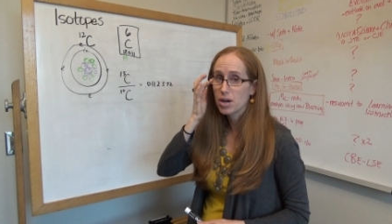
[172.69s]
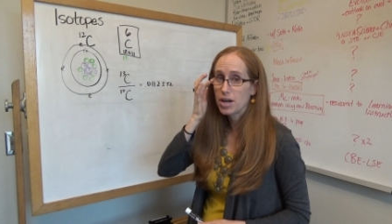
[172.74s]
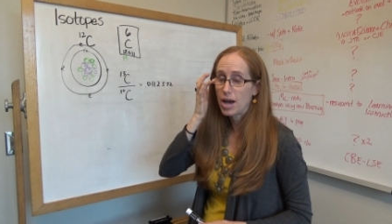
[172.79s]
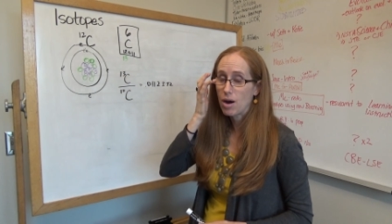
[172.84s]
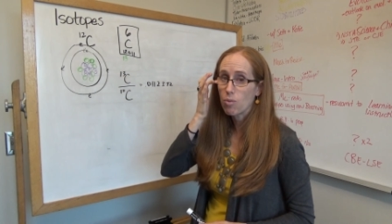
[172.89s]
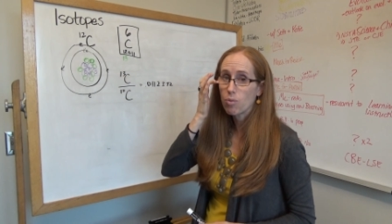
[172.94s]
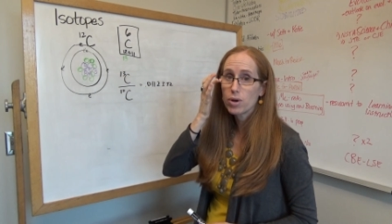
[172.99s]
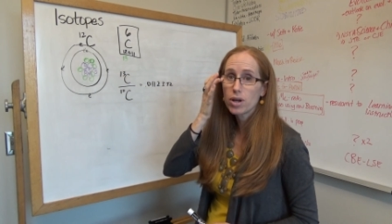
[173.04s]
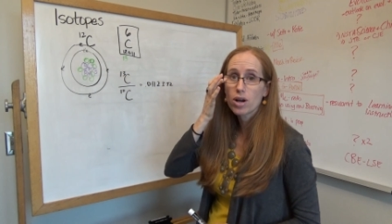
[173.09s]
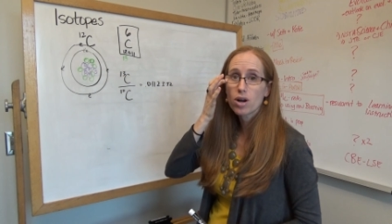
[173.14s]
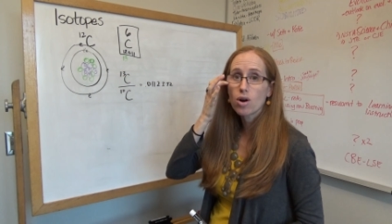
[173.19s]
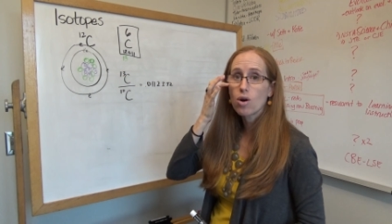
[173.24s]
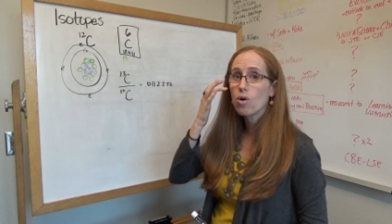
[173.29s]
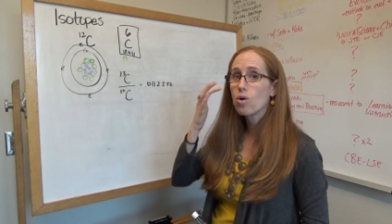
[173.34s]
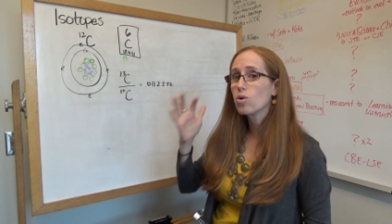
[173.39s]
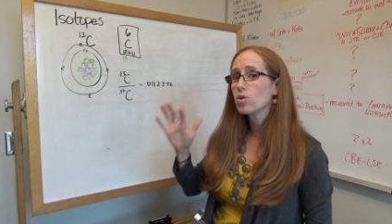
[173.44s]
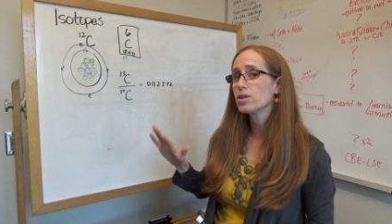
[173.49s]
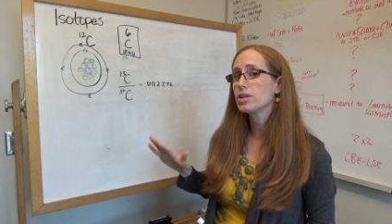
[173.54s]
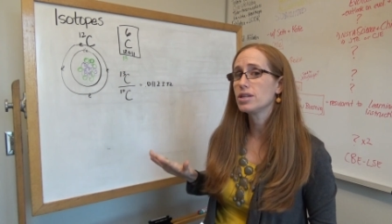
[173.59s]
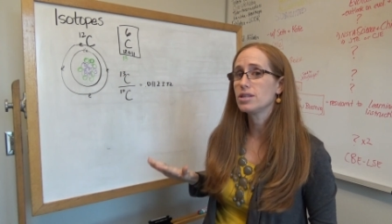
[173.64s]
Now we are
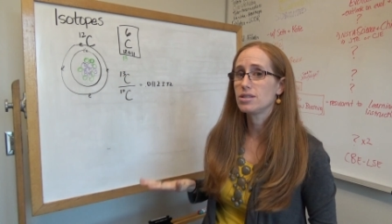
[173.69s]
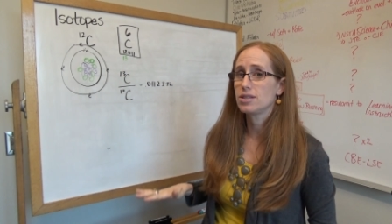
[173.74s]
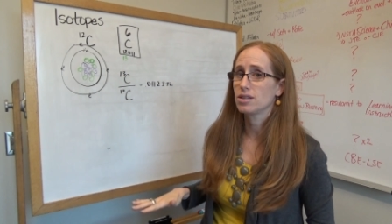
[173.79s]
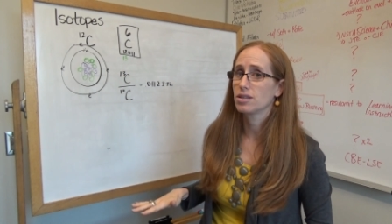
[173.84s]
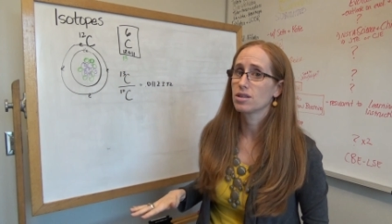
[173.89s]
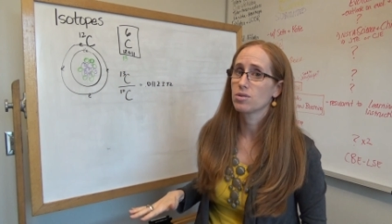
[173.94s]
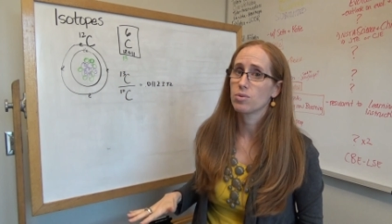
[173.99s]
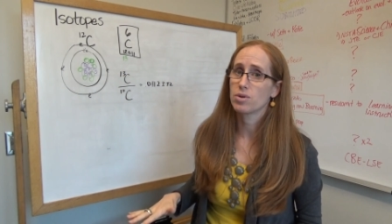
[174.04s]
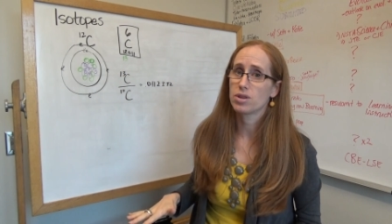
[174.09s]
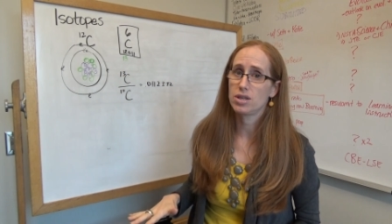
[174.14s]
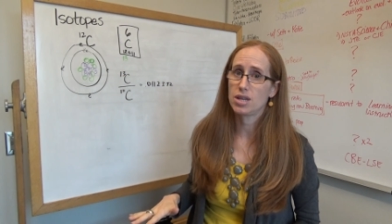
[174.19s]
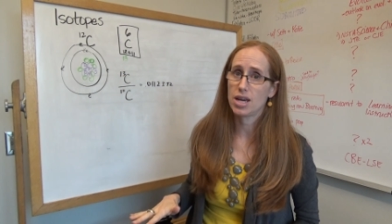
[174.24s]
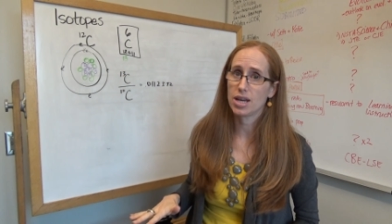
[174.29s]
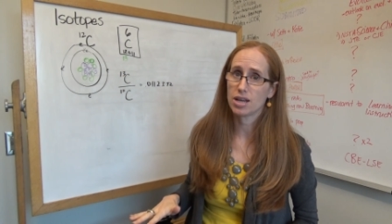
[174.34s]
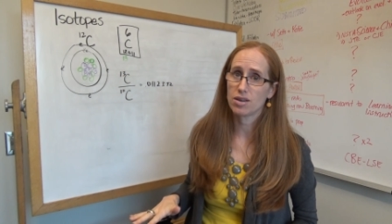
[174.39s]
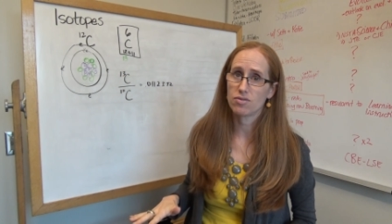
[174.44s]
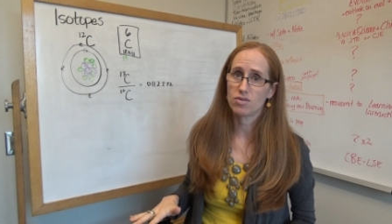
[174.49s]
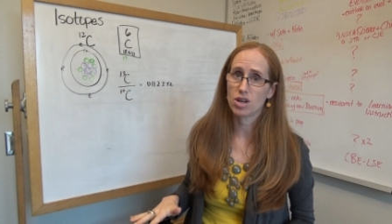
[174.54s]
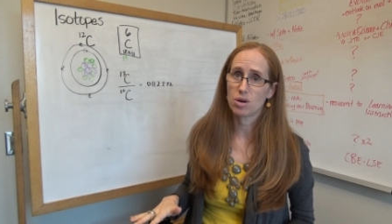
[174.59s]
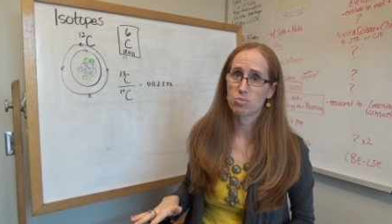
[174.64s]
only dealing with
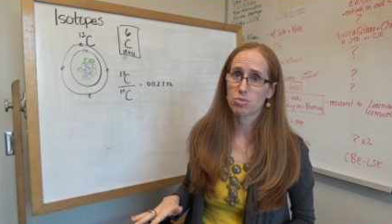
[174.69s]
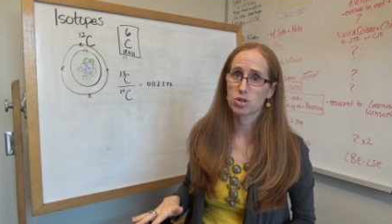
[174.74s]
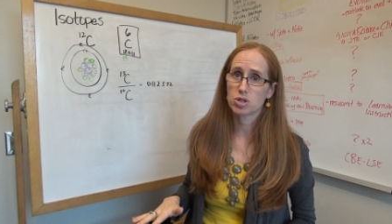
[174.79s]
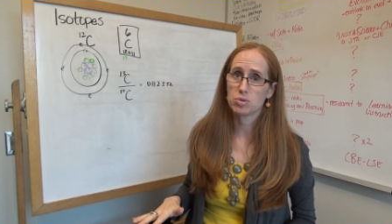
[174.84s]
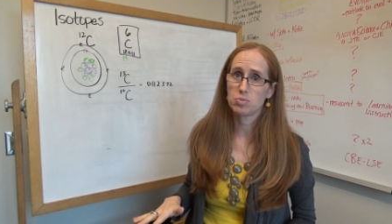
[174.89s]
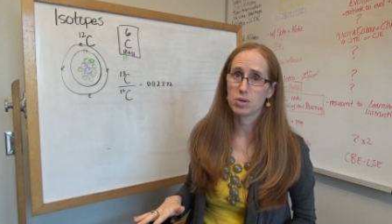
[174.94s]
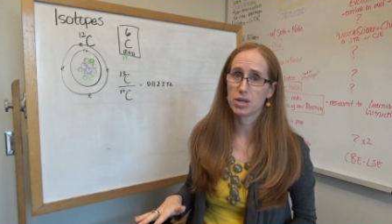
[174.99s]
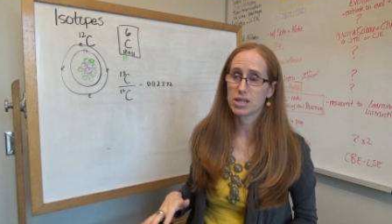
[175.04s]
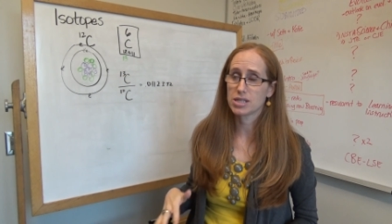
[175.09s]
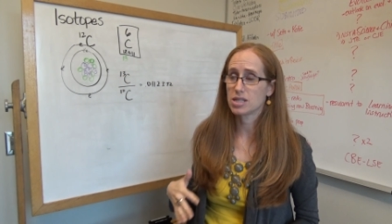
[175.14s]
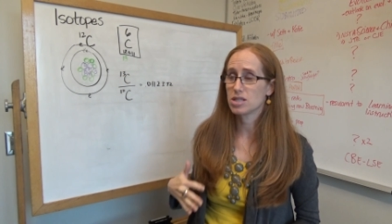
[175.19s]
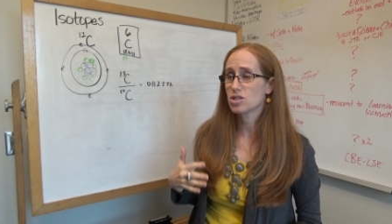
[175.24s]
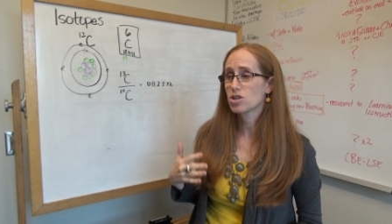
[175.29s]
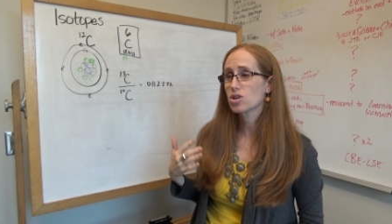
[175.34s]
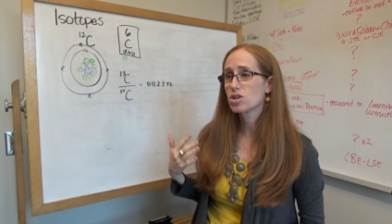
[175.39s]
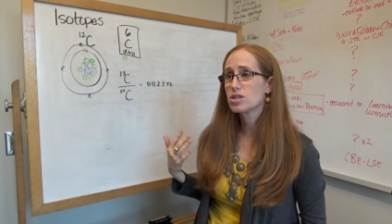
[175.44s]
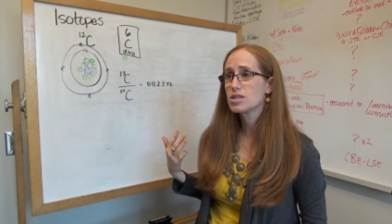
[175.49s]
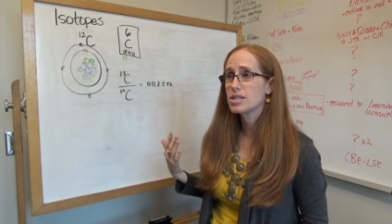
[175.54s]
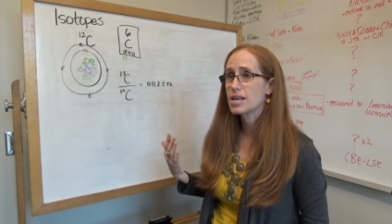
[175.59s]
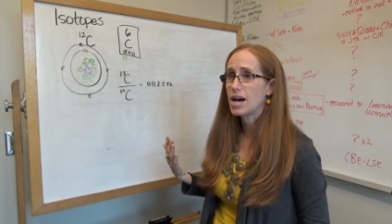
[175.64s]
negative numbers because it
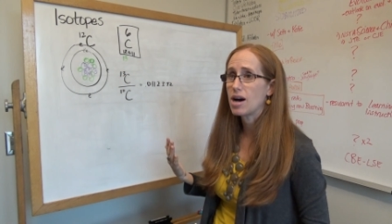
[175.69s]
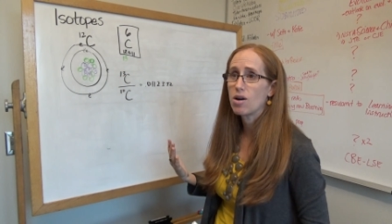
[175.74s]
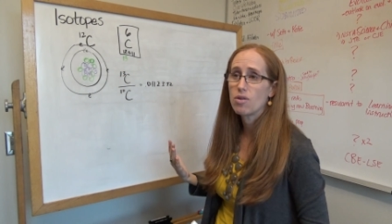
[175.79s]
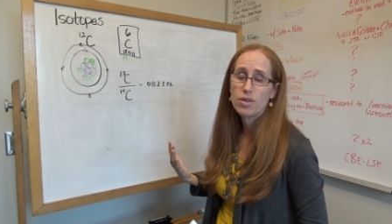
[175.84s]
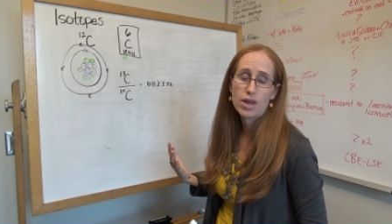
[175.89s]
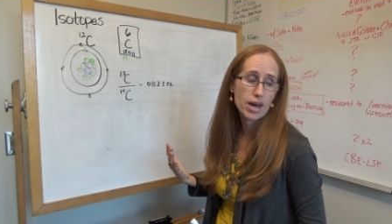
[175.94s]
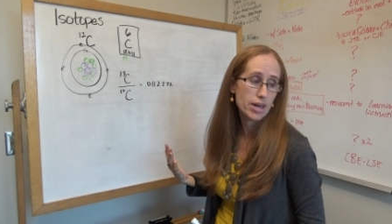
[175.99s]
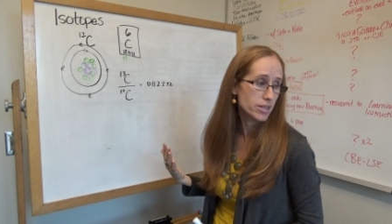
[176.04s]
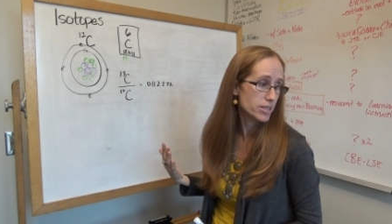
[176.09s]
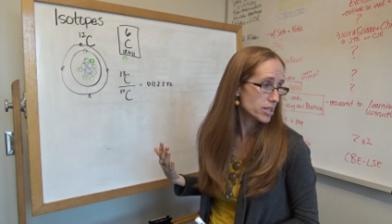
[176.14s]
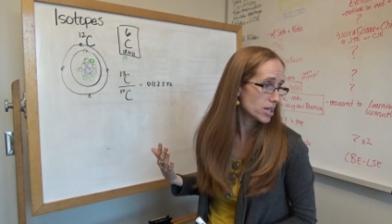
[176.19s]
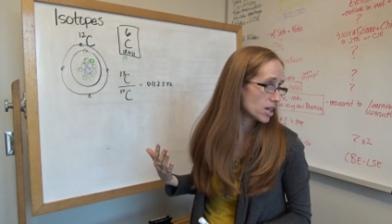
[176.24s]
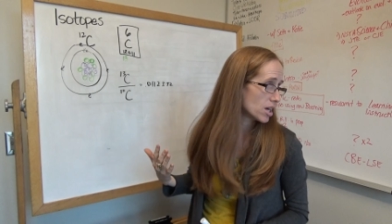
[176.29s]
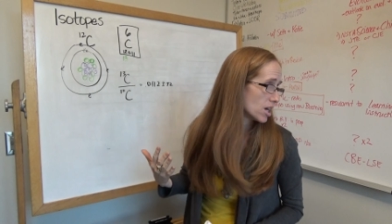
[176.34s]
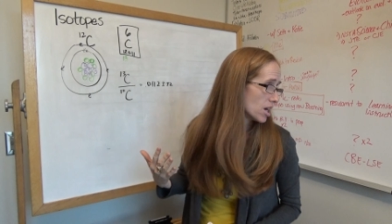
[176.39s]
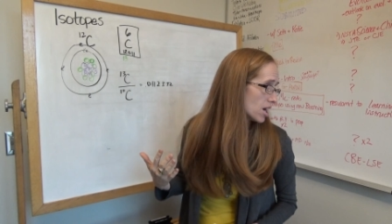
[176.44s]
turns out that